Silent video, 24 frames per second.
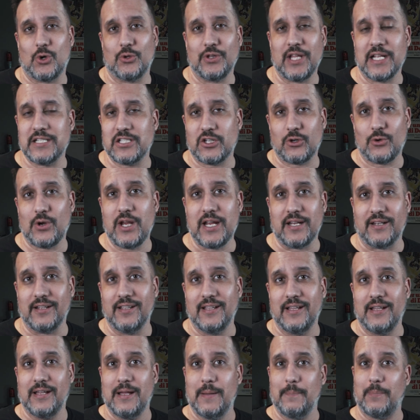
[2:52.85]
And that's great,
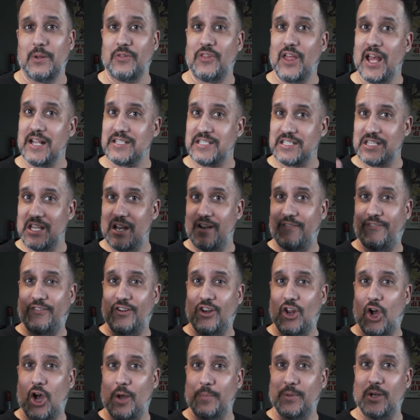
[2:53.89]
but that's their
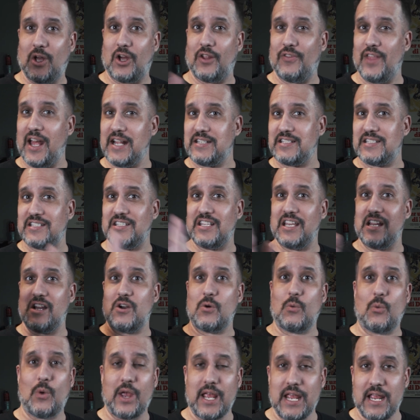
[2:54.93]
phenomenon. That's their
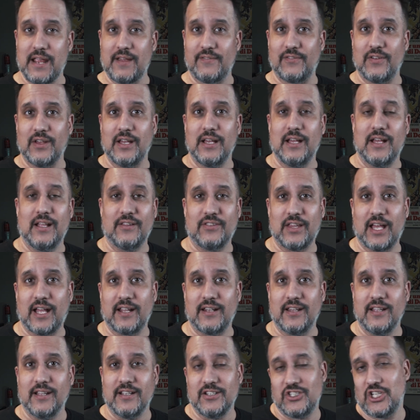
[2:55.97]
wave
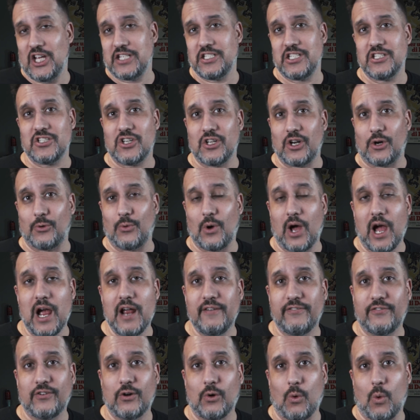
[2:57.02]
that chess is gonna
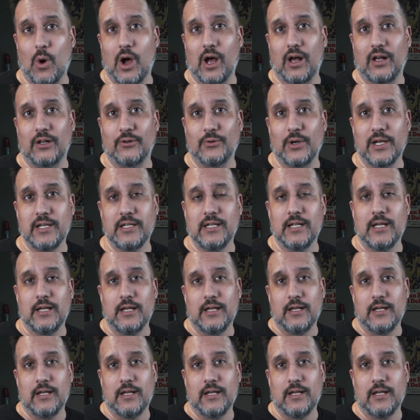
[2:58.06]
ride for a while, right?